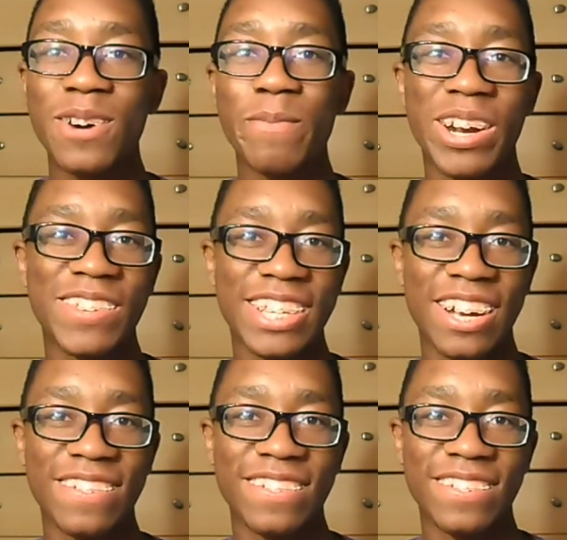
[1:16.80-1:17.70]
Oh, brave
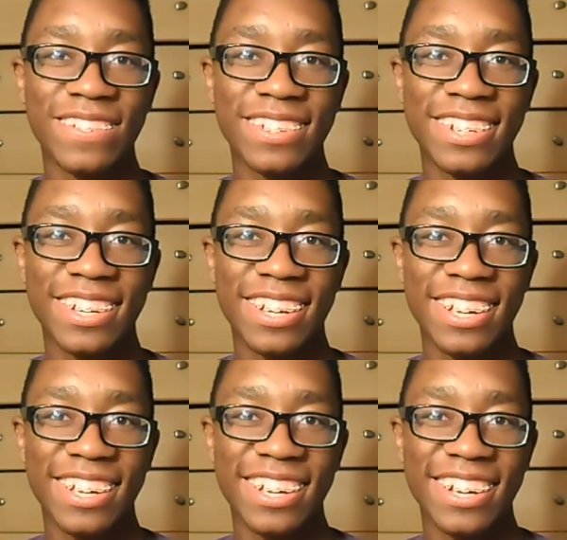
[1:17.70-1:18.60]
sound.
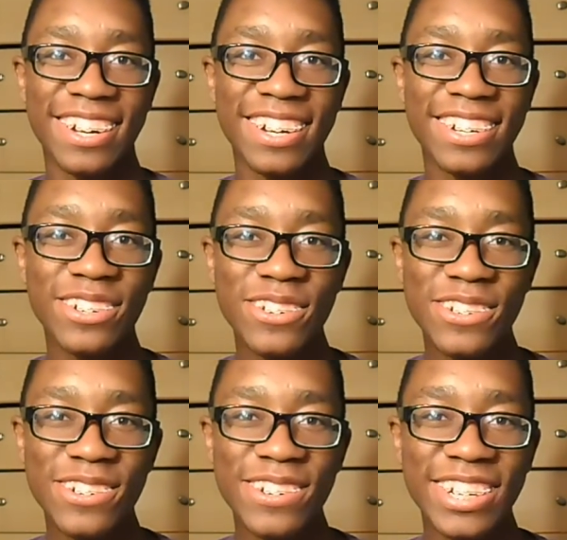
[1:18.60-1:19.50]

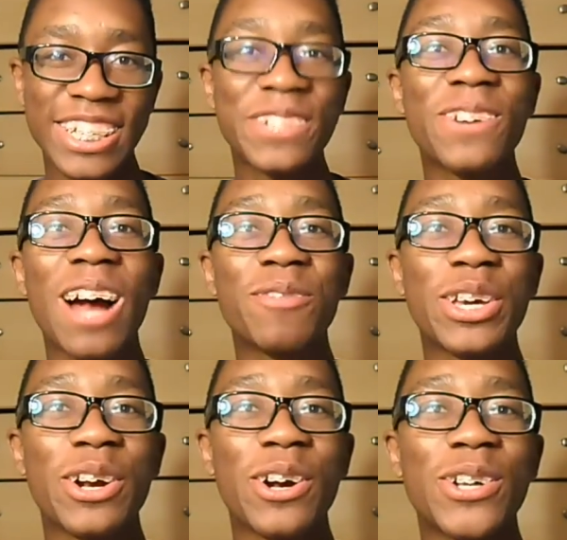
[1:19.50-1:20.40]
Ooh, drop
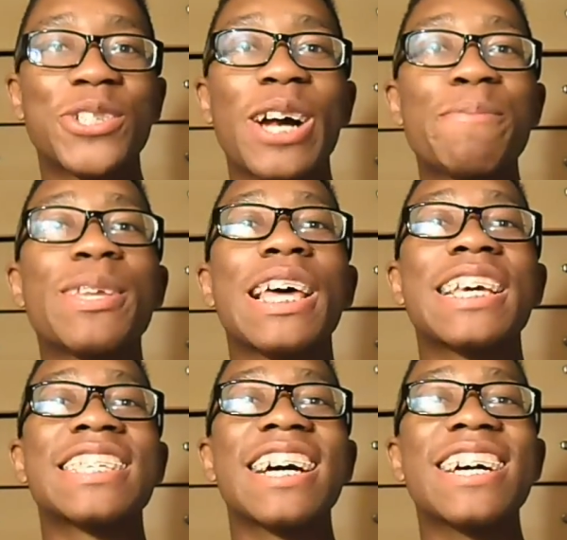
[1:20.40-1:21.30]
it, girl. Drop it
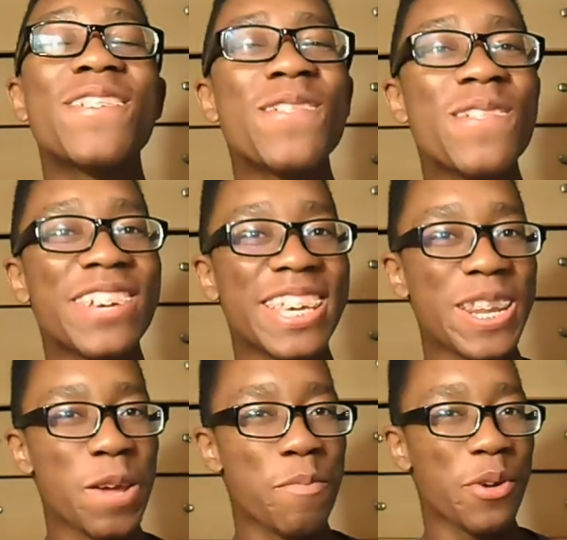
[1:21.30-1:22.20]
like it's like, ooh,
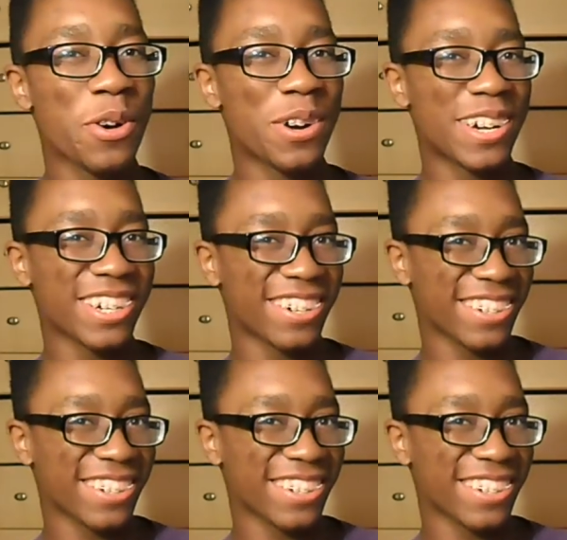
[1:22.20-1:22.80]
get it, your heart.